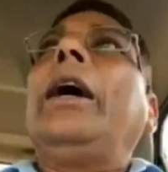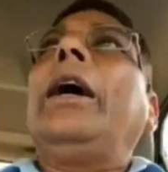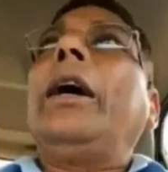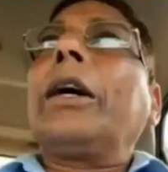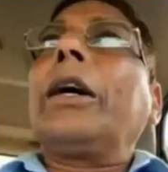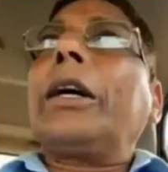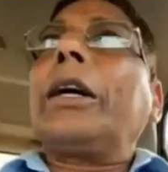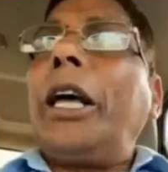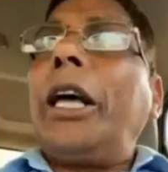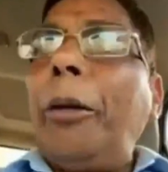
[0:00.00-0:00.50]

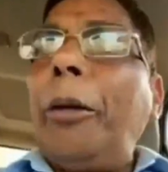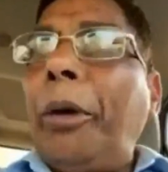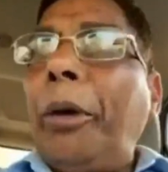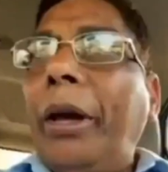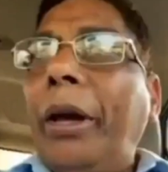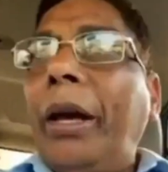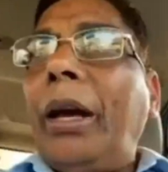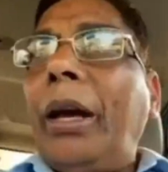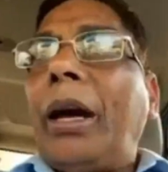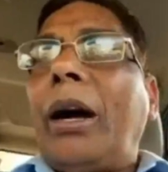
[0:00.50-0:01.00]

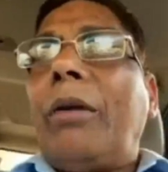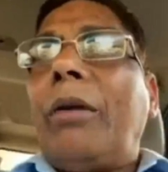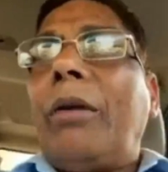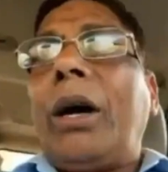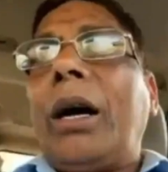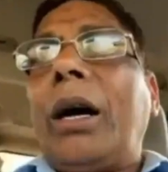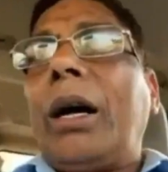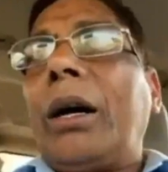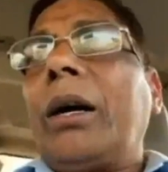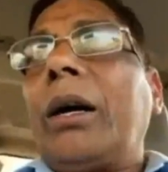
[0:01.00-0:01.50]
keeping
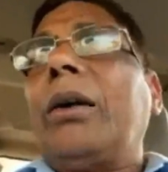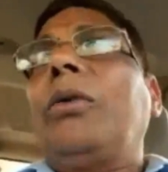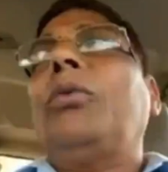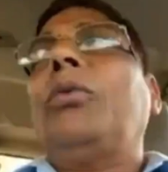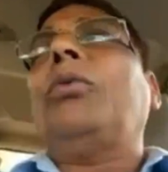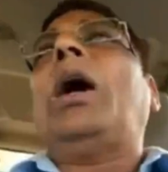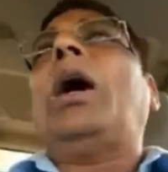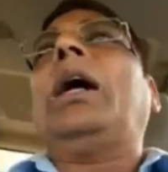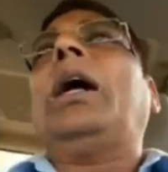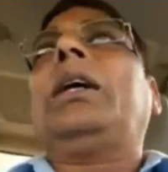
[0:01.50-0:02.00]
our
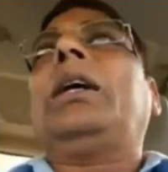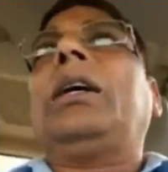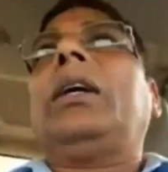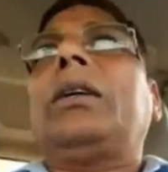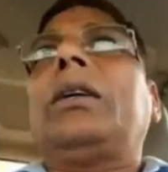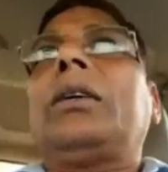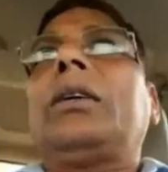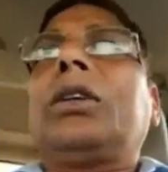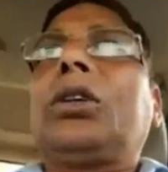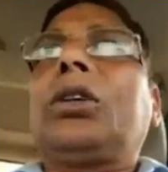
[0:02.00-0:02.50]
water
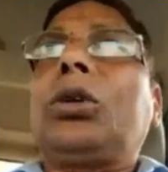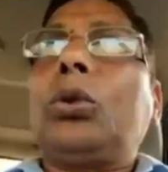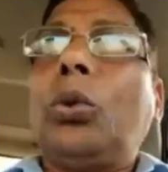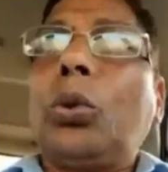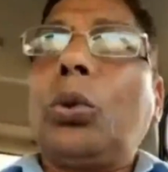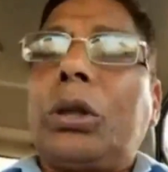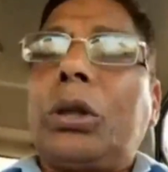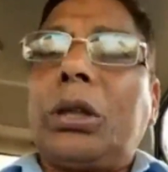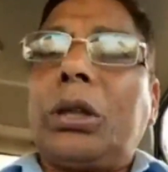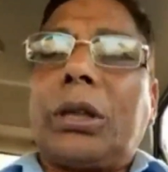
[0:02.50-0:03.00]

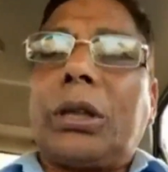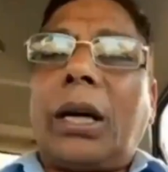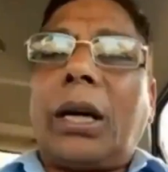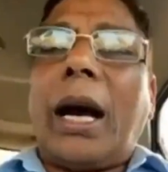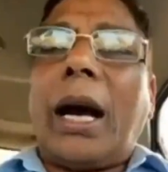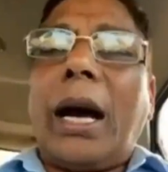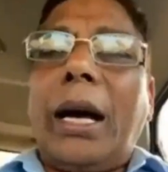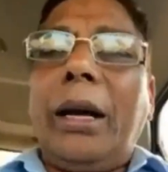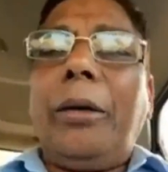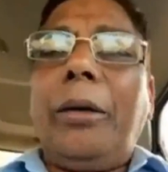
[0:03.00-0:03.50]
sources
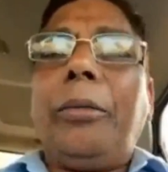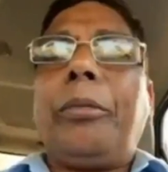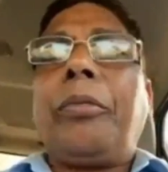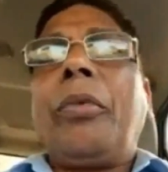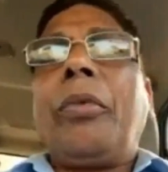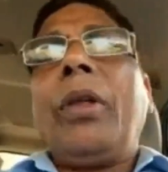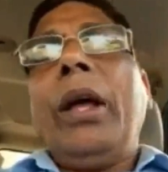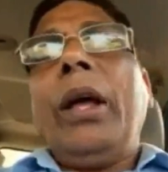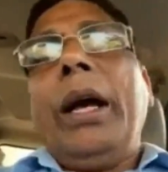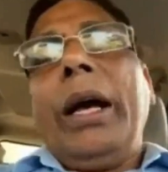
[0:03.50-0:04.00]
alive,
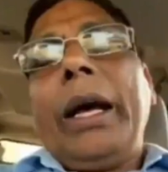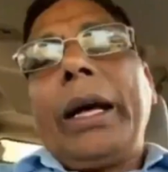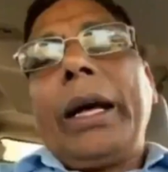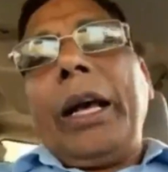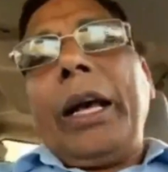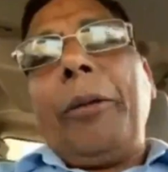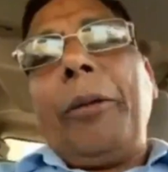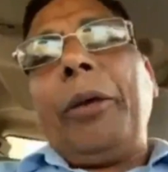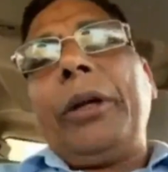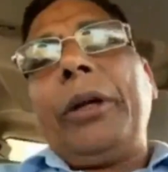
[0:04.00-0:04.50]

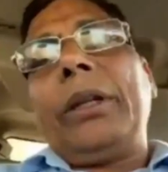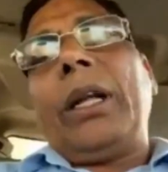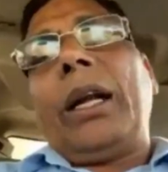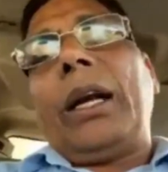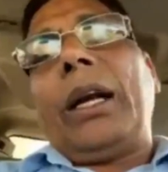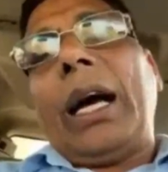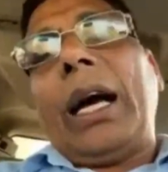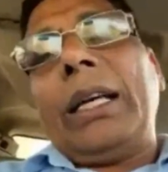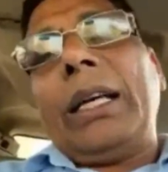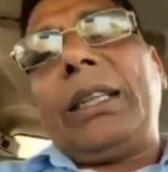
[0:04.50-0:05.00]
keeping the
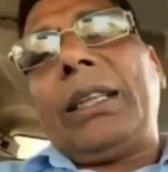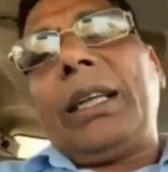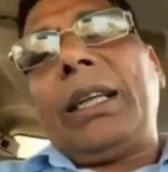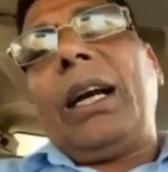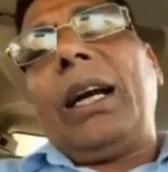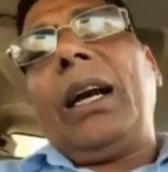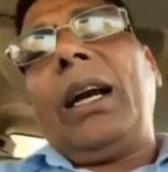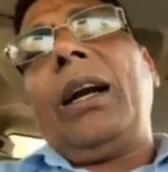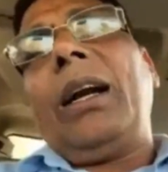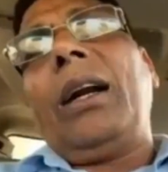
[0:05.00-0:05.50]

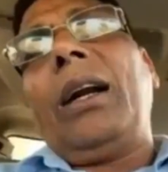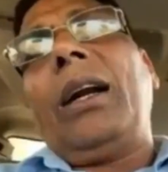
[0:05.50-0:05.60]
natural